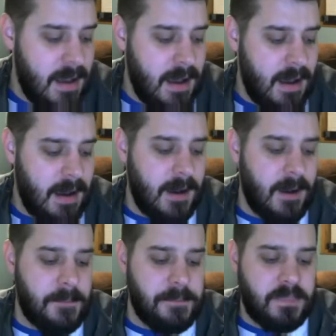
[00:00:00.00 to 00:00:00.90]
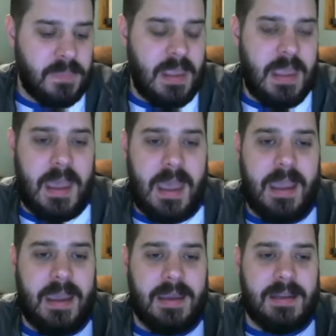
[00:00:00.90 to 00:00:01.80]

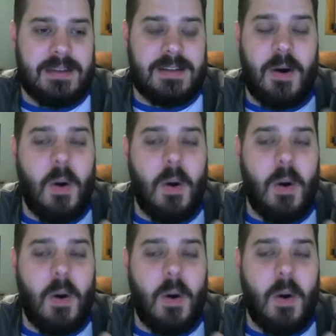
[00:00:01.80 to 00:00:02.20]
And